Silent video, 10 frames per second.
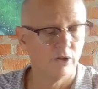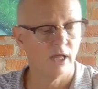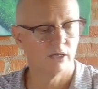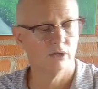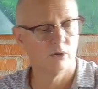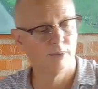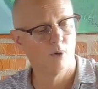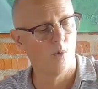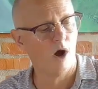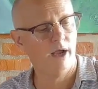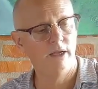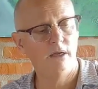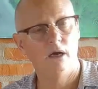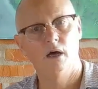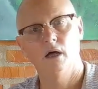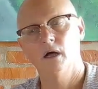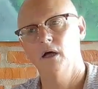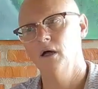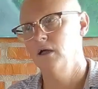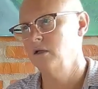like a little bit of wine,
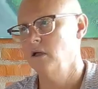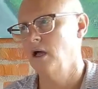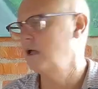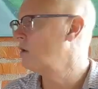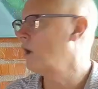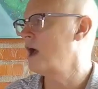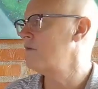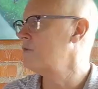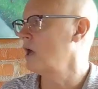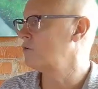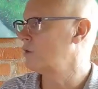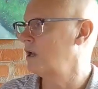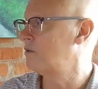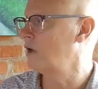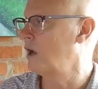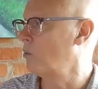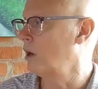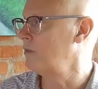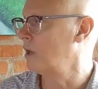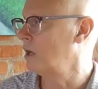I have not tried a Thai
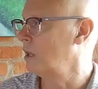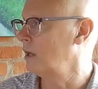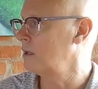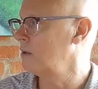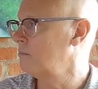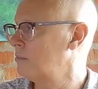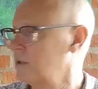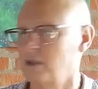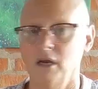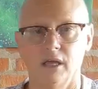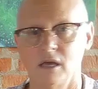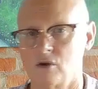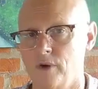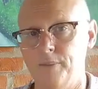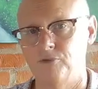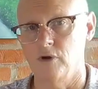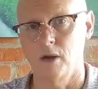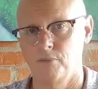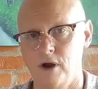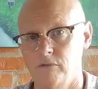wine that I like, but then again, grapes are
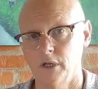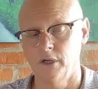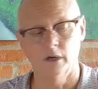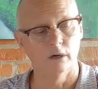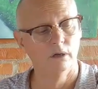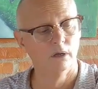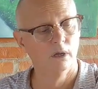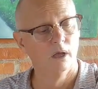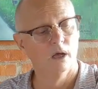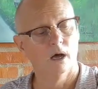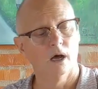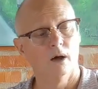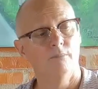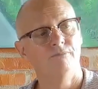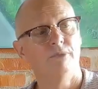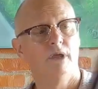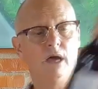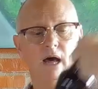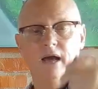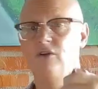not prevalent here.
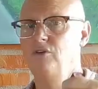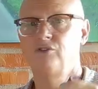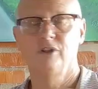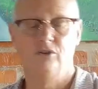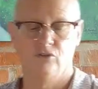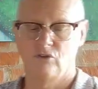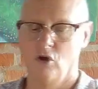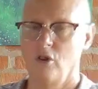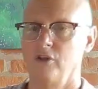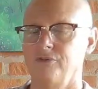I usually just go to the